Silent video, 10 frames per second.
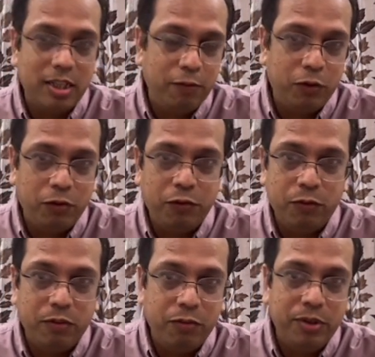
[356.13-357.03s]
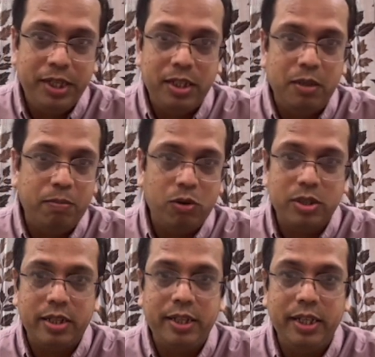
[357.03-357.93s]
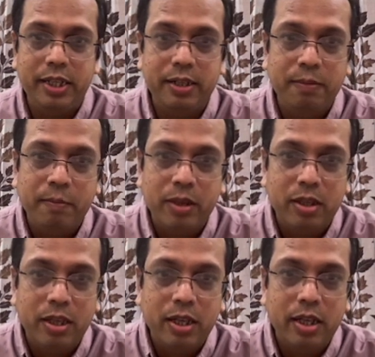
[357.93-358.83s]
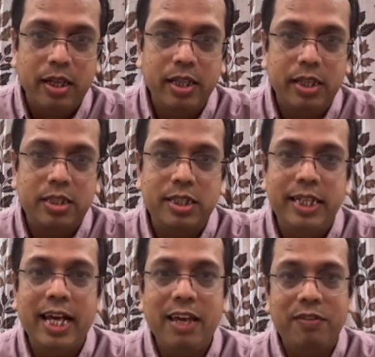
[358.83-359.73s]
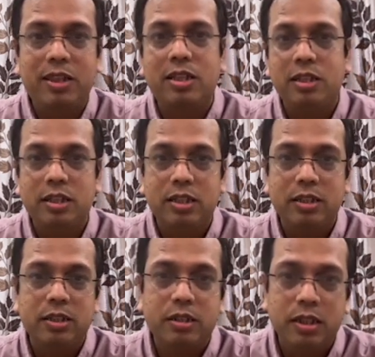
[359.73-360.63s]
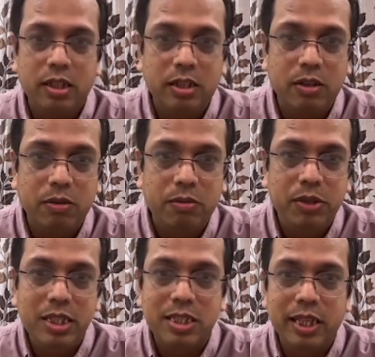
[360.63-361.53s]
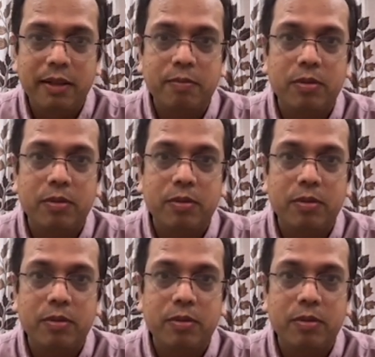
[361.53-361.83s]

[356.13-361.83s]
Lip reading: If you read it, pause and read it, it's denying with reasoning.